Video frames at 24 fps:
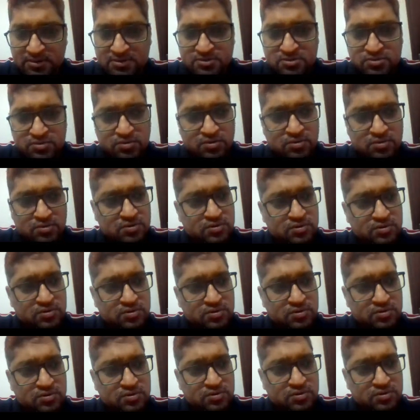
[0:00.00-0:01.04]
So
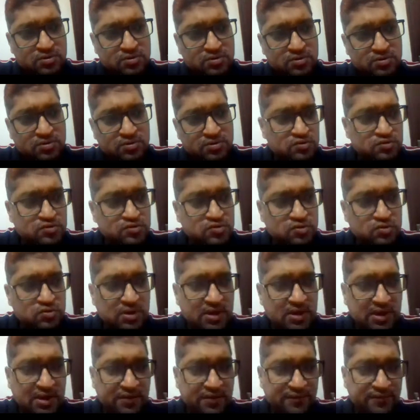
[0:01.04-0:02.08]
there we used to
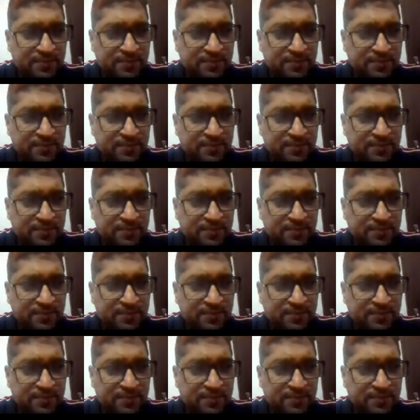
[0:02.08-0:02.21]
have